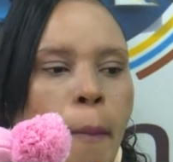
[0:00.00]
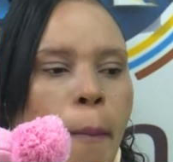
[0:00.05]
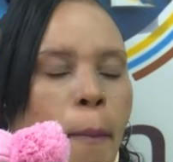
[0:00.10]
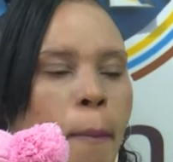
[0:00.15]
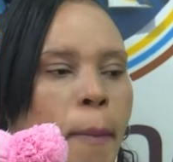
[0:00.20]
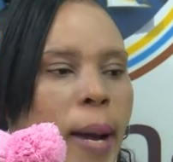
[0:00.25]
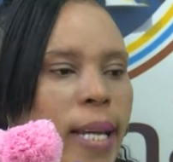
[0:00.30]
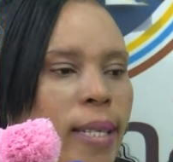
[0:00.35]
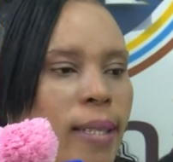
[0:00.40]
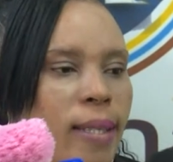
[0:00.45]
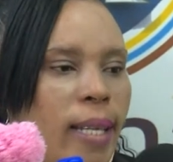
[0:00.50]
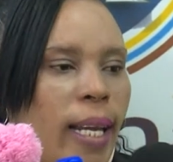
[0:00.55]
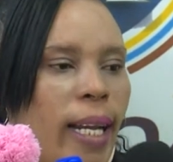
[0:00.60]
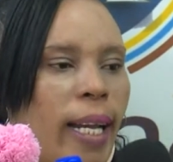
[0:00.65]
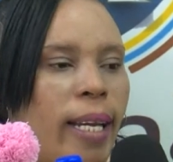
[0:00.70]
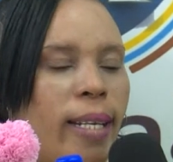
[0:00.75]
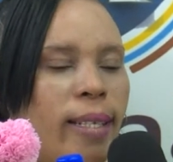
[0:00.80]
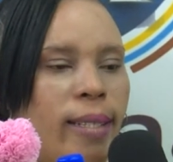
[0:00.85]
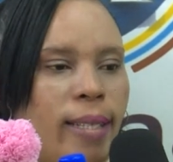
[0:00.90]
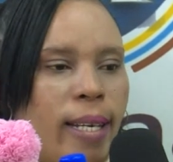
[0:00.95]
my
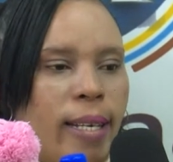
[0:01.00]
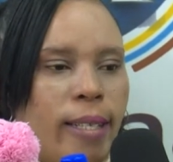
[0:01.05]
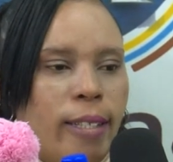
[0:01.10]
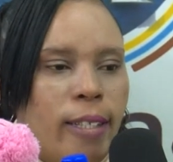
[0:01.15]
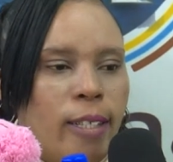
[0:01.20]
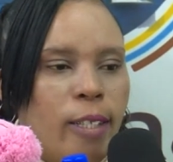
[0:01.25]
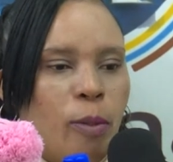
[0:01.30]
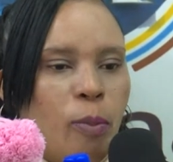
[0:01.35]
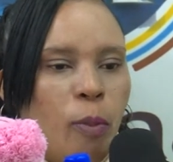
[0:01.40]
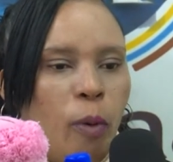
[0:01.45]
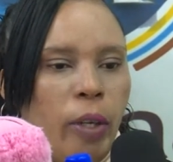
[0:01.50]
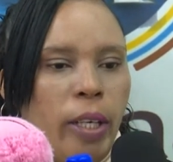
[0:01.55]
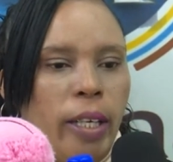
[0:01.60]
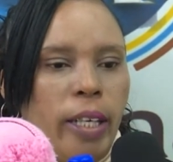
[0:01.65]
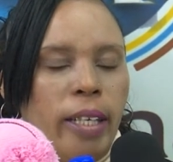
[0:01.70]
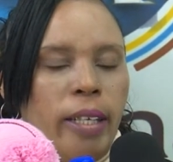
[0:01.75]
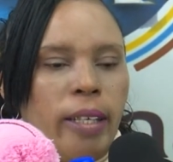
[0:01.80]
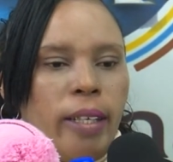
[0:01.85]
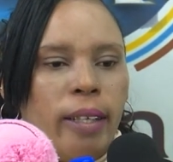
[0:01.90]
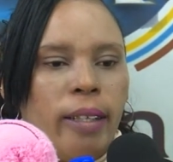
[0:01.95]
second
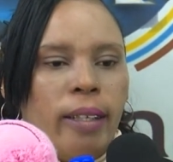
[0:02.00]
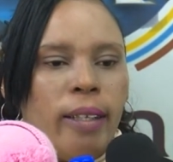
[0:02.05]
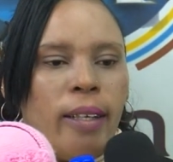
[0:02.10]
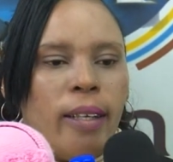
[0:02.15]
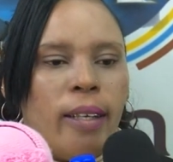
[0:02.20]
testimony,